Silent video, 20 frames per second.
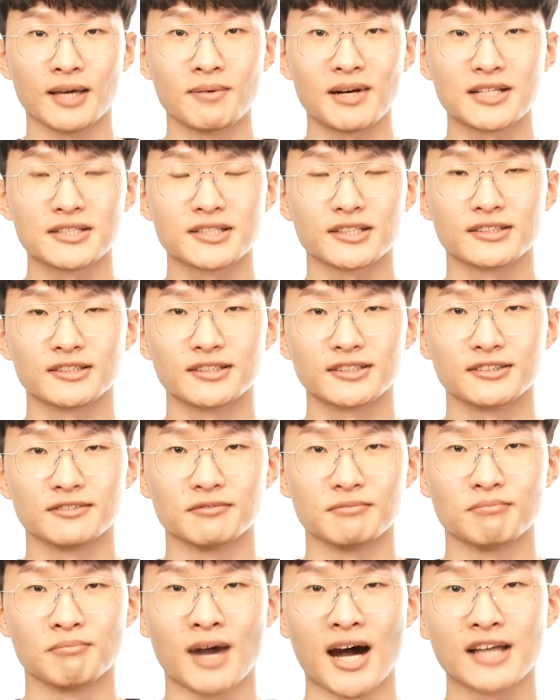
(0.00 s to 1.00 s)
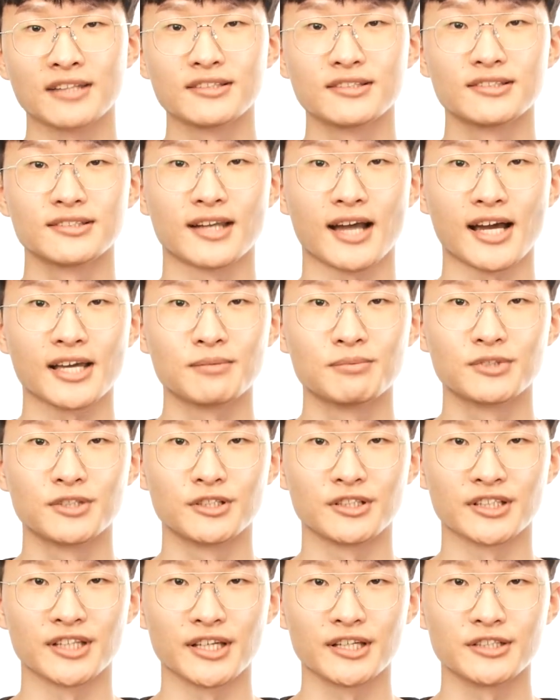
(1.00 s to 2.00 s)
And when I say that many
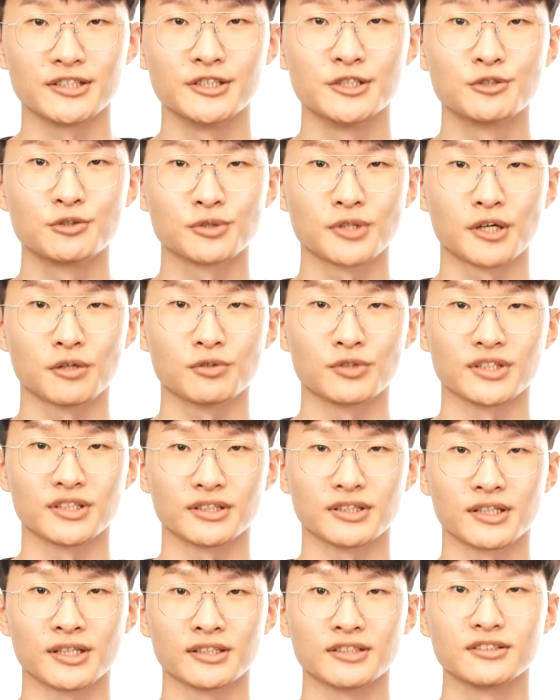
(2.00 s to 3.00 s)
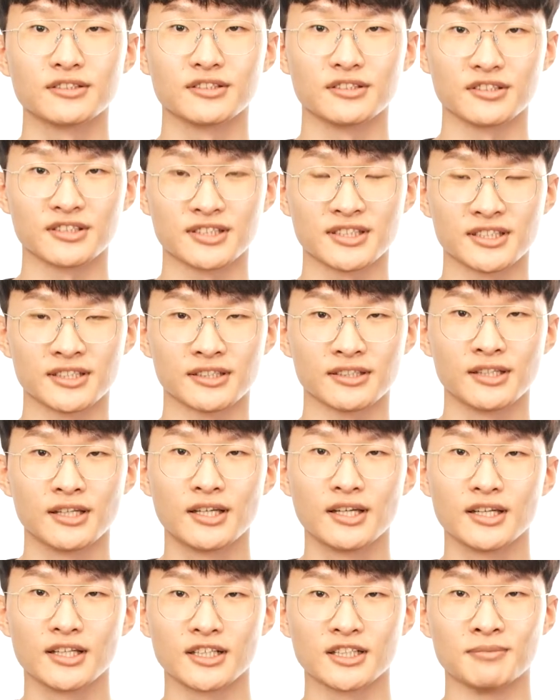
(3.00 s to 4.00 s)
developers depend on numerous
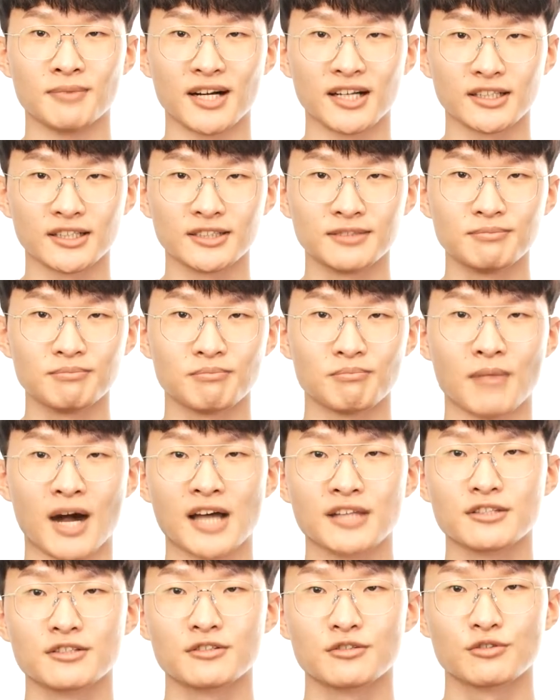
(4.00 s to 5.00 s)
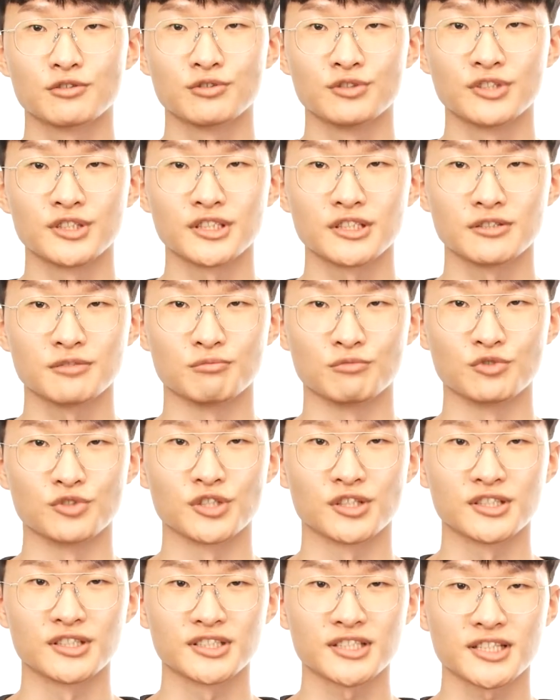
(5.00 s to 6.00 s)
libraries, that means that they have to
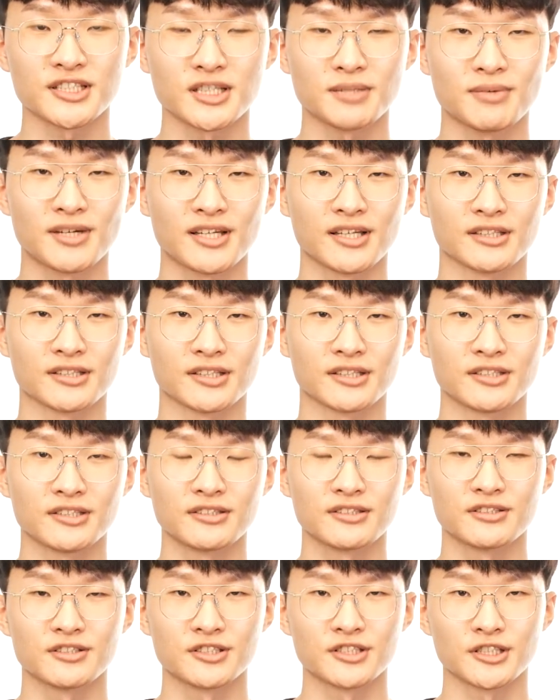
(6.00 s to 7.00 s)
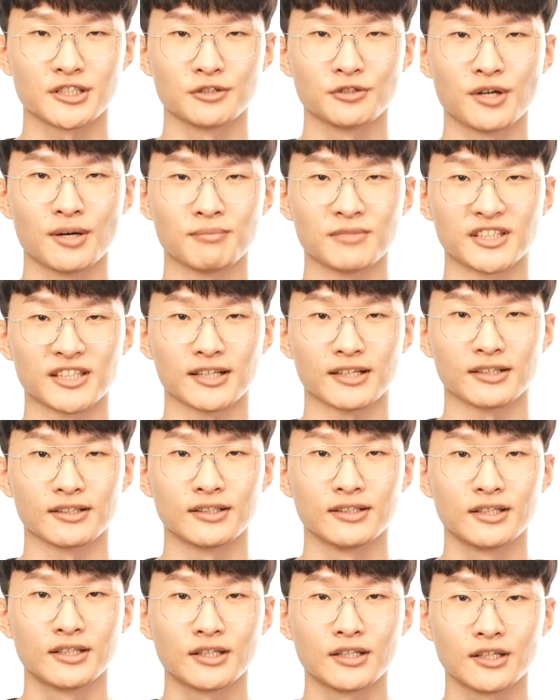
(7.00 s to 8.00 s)
look through as many documents.
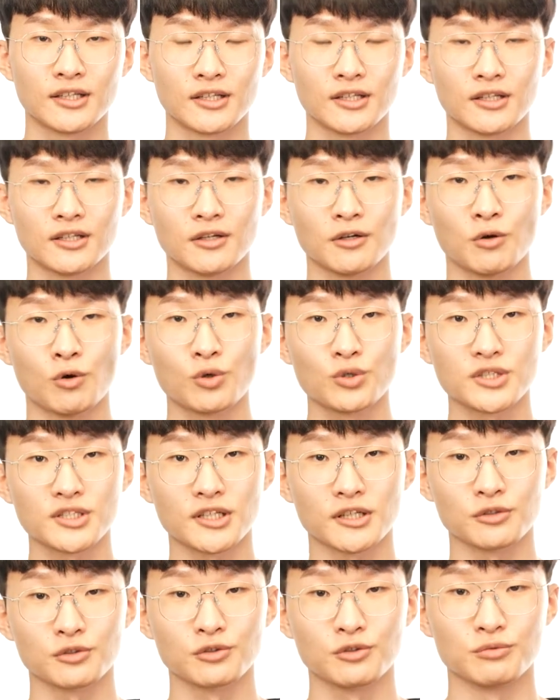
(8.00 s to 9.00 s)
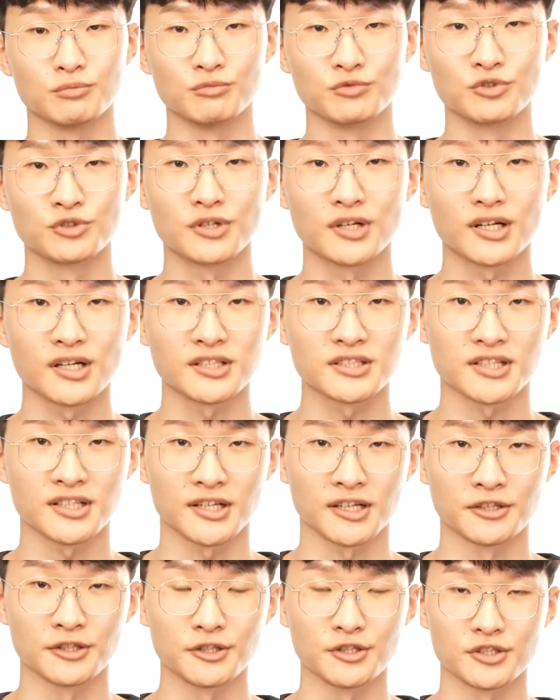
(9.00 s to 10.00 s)
But what if there is
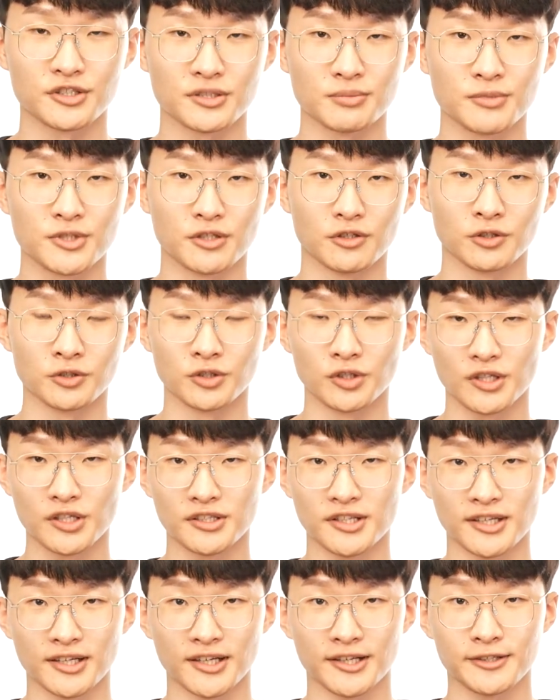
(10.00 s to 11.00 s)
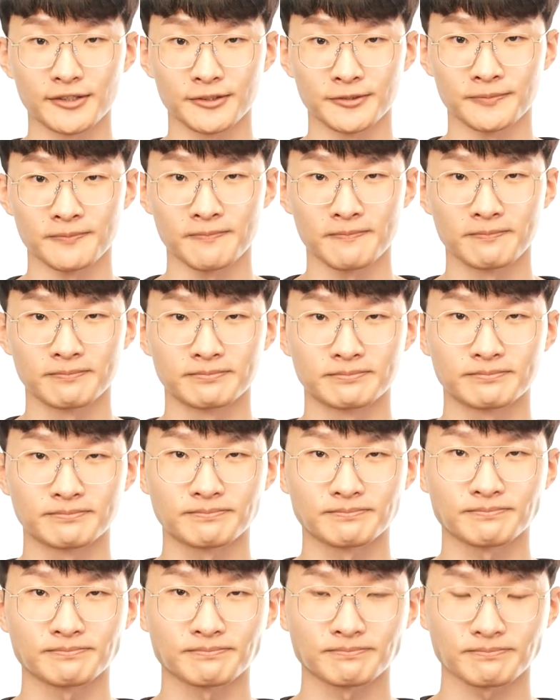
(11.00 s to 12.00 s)
little documentation for the library?